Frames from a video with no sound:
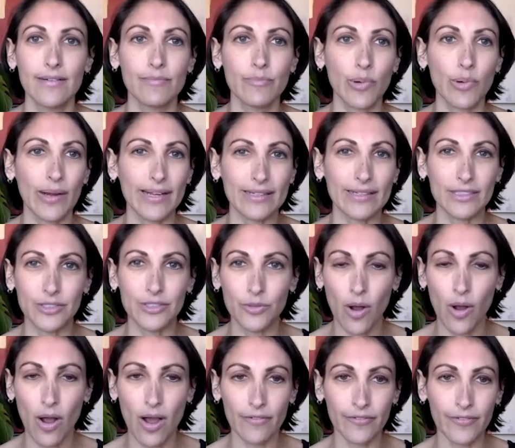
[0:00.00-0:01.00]
brand new
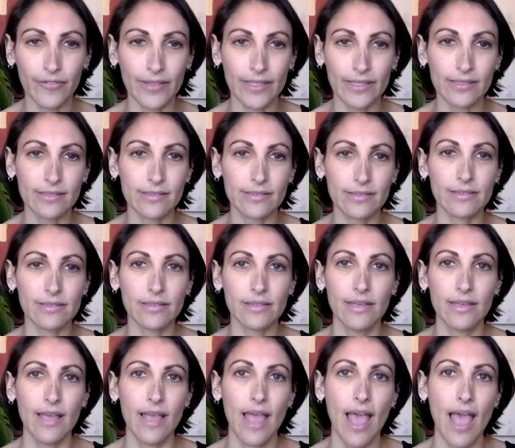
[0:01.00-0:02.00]
office.
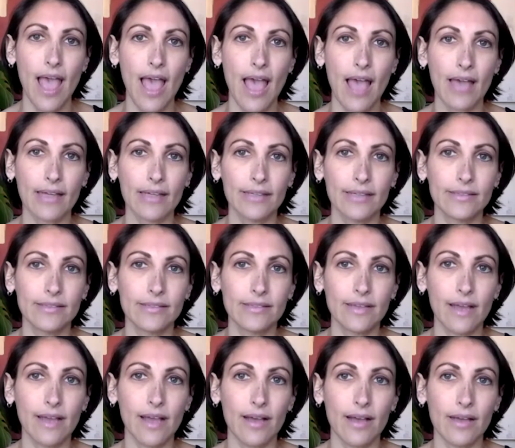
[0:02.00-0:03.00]
And
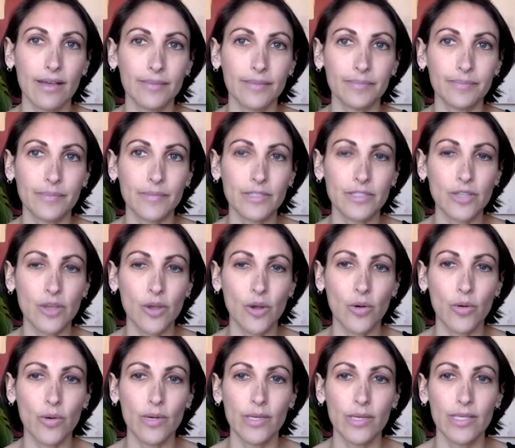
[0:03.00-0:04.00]

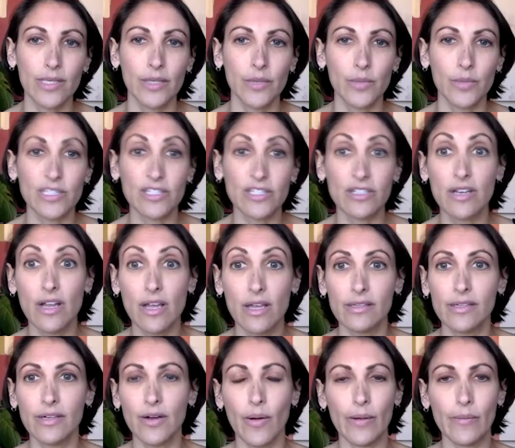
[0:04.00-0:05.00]
so it was,
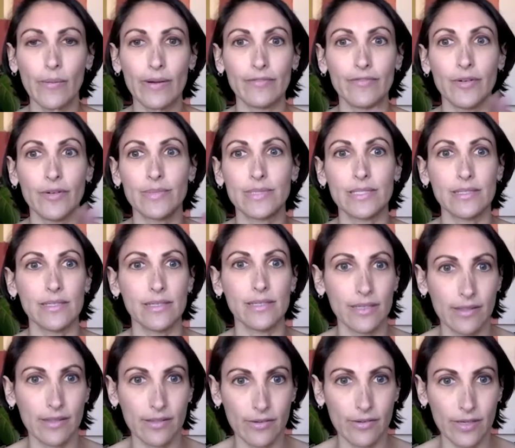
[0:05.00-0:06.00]
I went from seeing
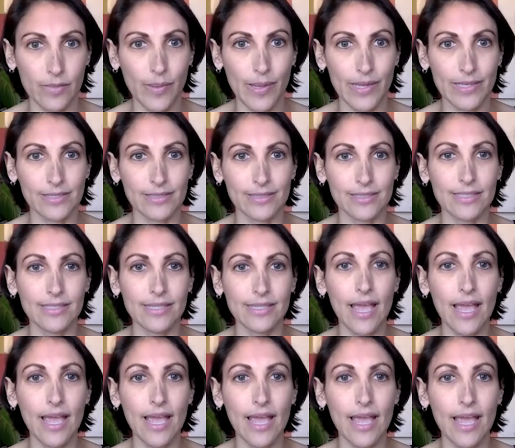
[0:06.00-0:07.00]
30 patients a
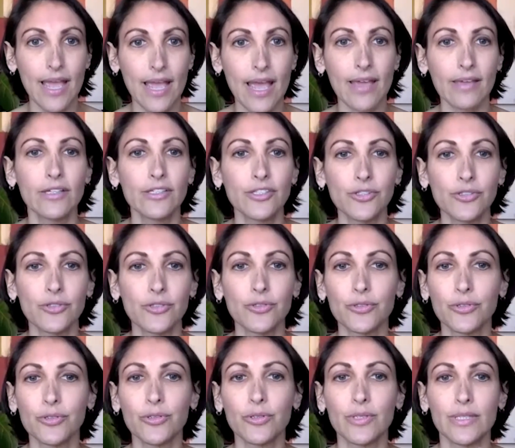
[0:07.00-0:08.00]
day
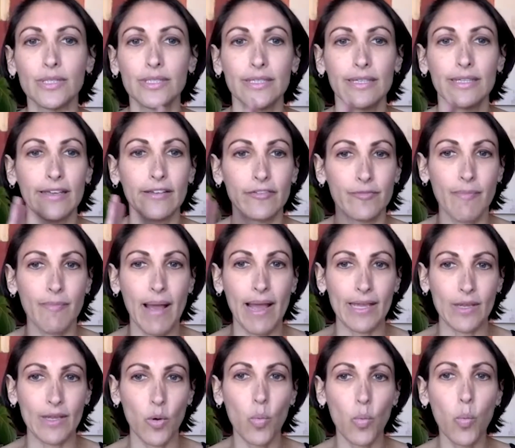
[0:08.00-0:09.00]
to, if
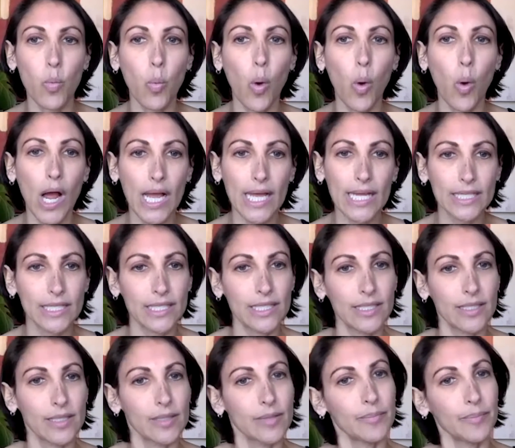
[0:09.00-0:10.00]
my one
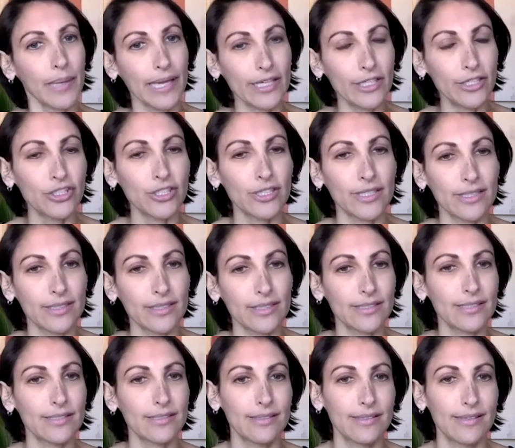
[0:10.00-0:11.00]

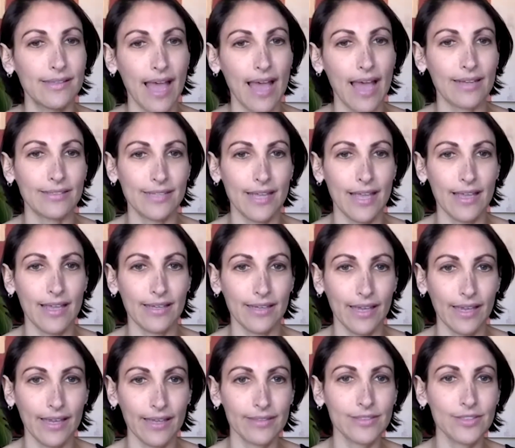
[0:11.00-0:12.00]
patient that day
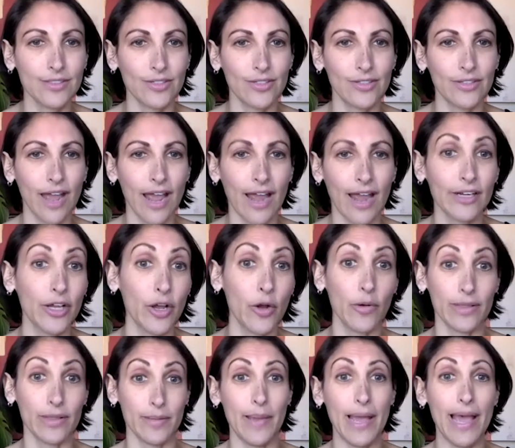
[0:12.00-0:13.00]
canceled, I'd go
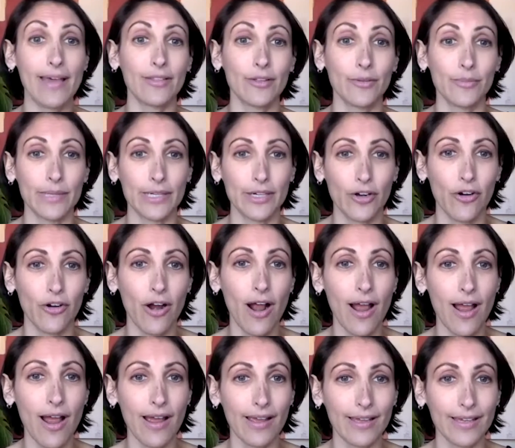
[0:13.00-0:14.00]
in the bathroom and
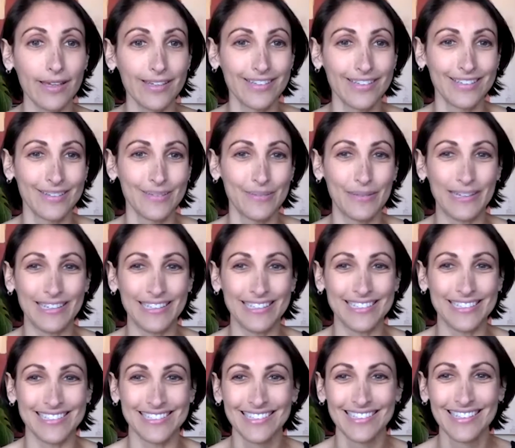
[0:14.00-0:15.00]
cry
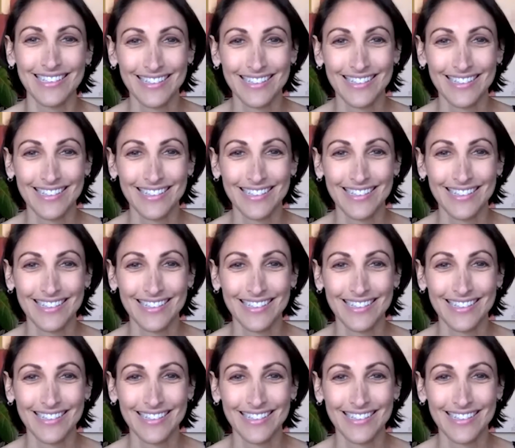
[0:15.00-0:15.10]
because